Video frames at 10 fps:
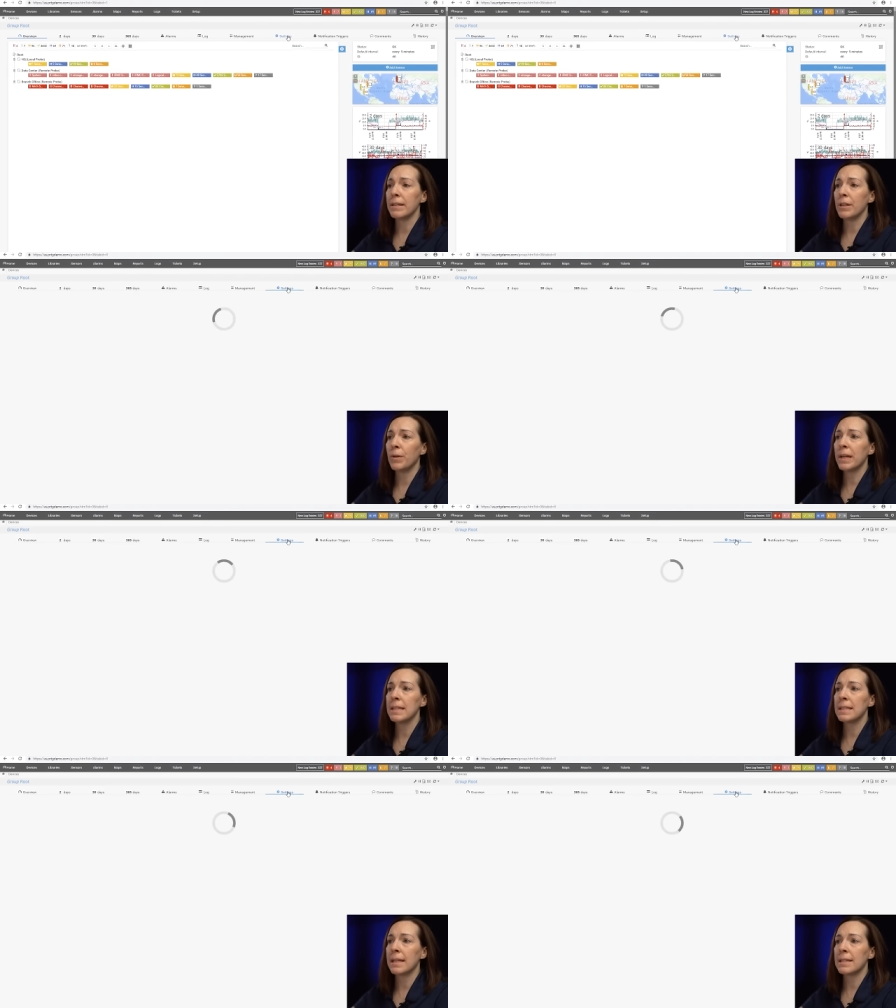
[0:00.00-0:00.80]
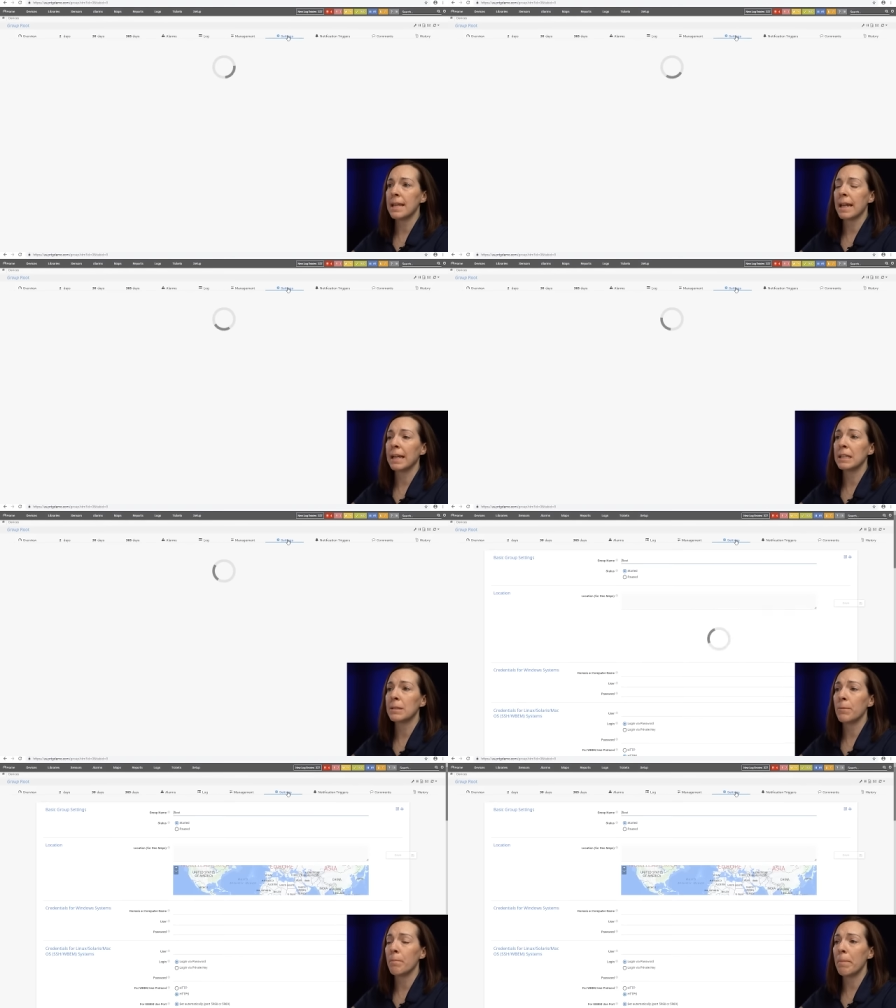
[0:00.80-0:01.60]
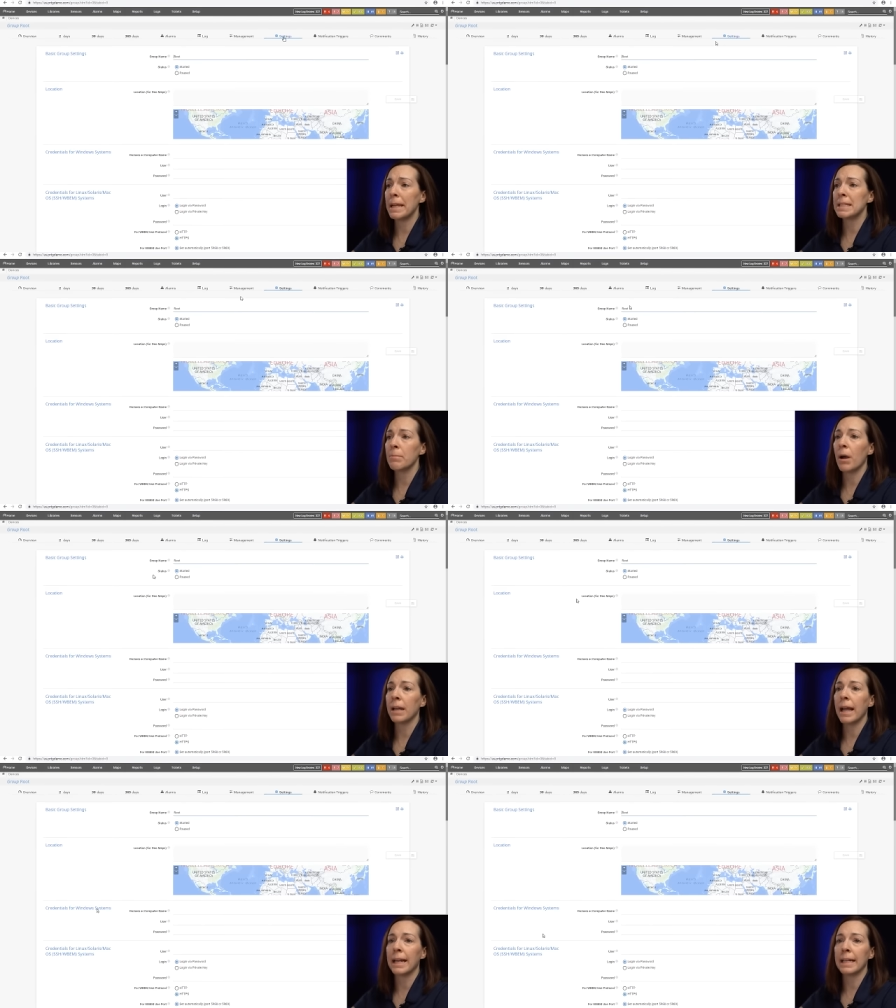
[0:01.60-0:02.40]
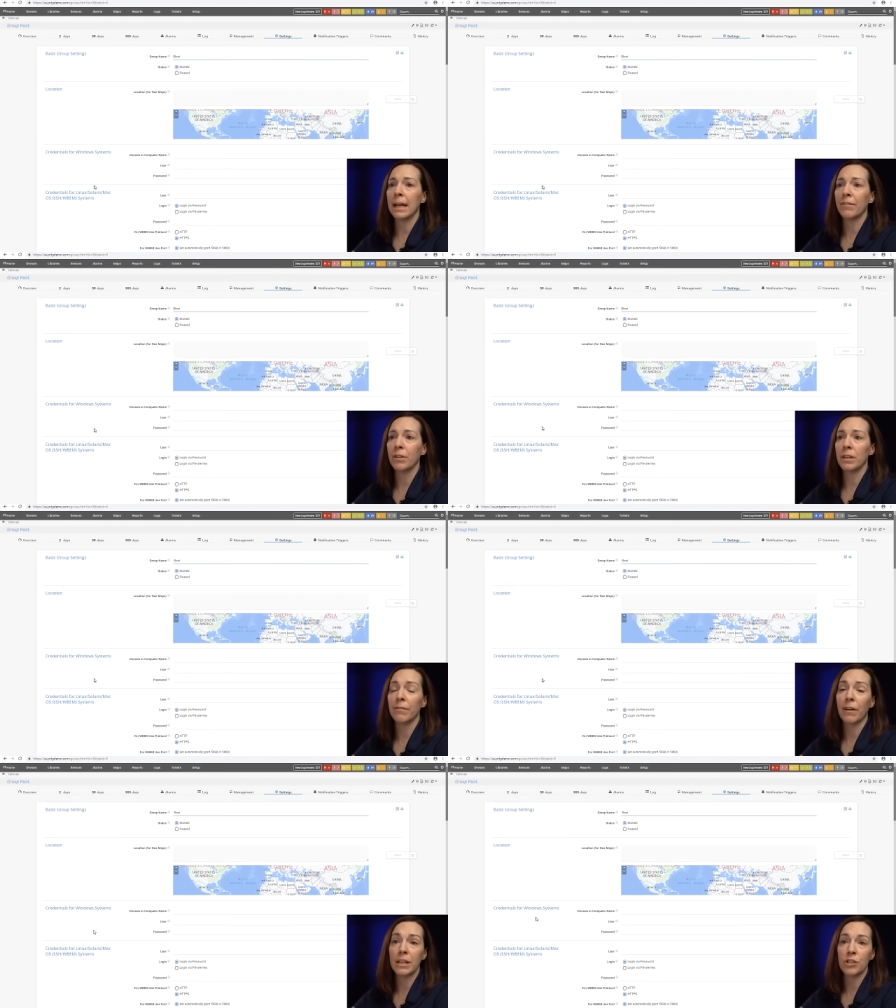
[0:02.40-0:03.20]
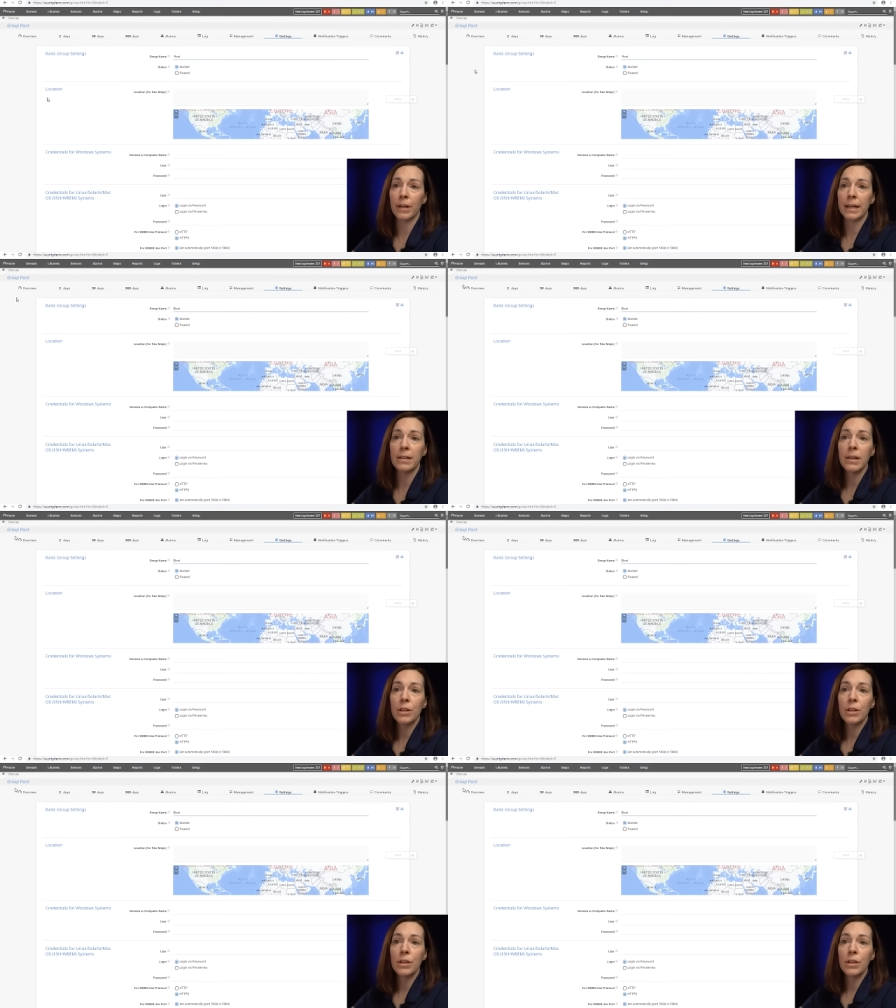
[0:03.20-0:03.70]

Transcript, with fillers: you can set settings based upon any level of the device tree.